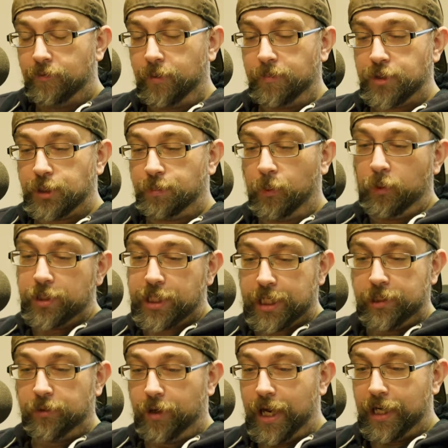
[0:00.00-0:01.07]
from Sports
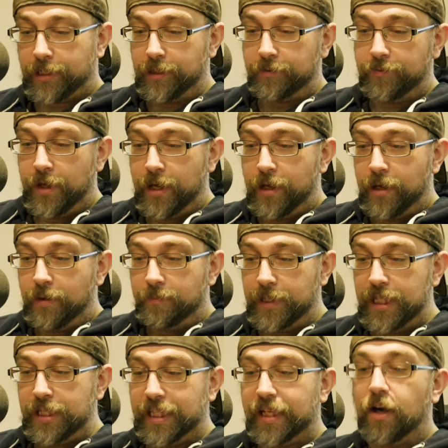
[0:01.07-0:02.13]
Interactive.
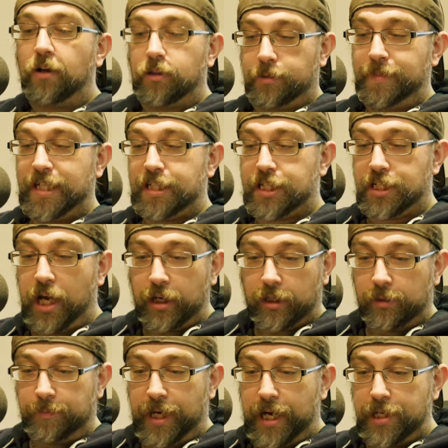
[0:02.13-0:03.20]
Be the ultimate
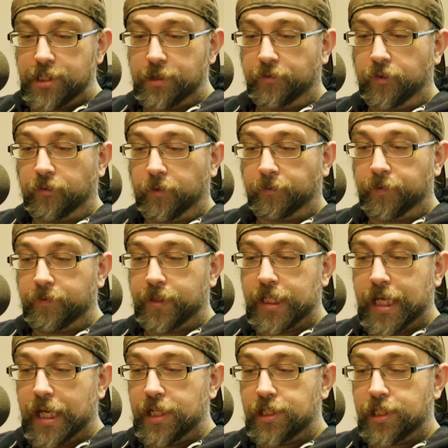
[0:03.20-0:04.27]
soccer boss of over
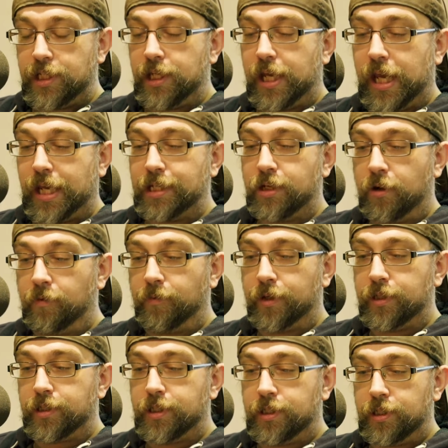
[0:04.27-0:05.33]
50 nations and
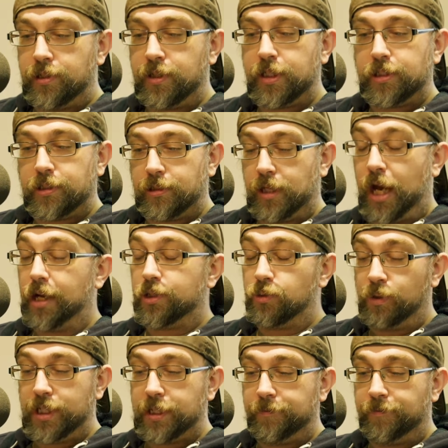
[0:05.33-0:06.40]
over
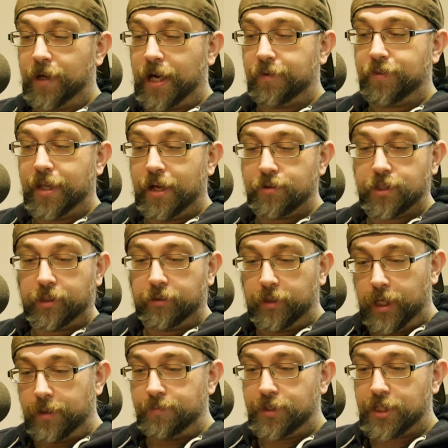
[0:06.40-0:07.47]
25,000
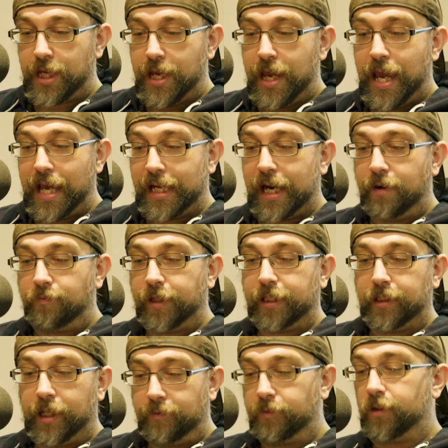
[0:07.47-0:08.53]
clubs at
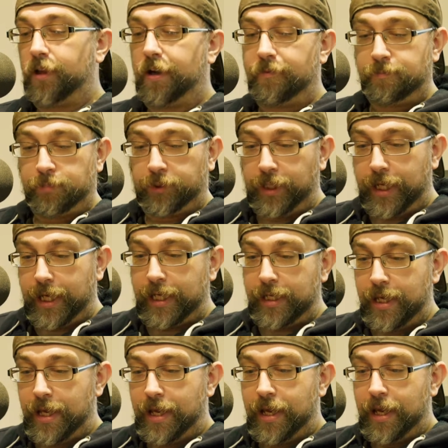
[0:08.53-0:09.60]
every level of
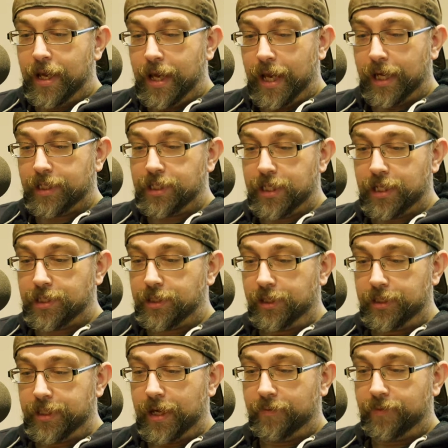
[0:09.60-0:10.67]
play. Access
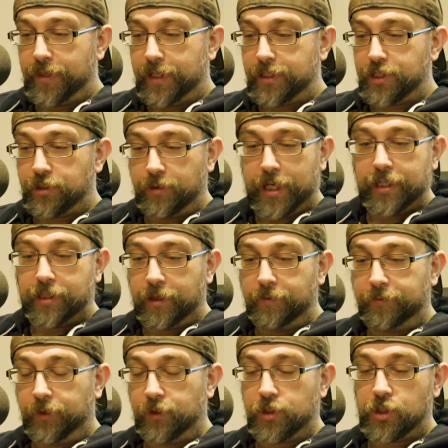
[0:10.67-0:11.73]
the depth and strength
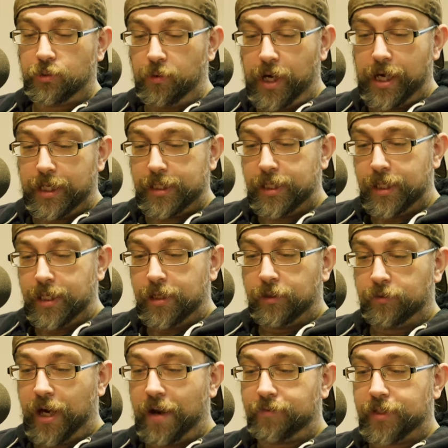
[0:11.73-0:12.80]
of your squad.
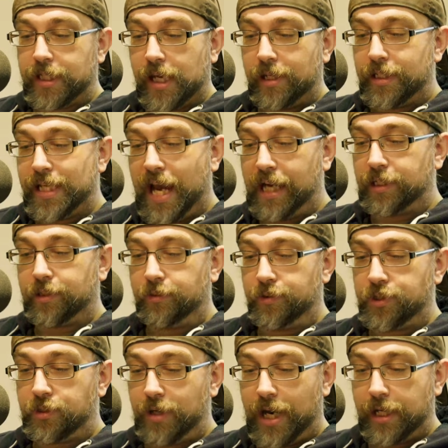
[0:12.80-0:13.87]
Craft
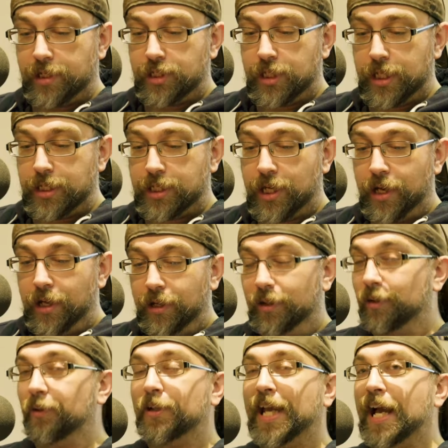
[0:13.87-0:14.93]
tactical strategies.
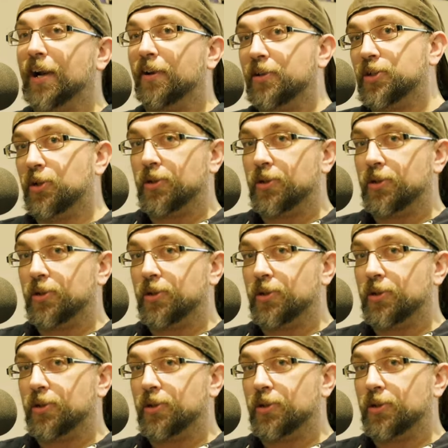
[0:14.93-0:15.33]
Look at all